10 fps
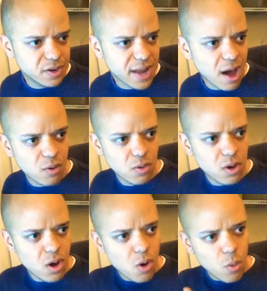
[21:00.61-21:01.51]
Now,
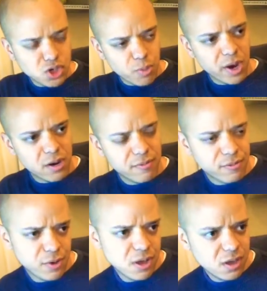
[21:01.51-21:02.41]
once you bring in a
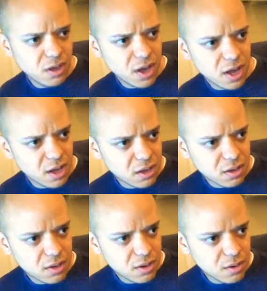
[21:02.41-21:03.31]
free
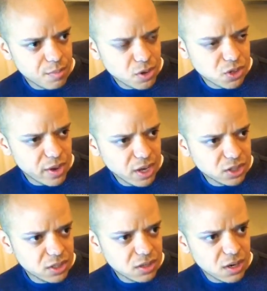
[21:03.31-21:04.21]
personal
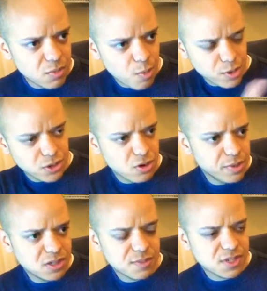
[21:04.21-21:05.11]
agent, put determinism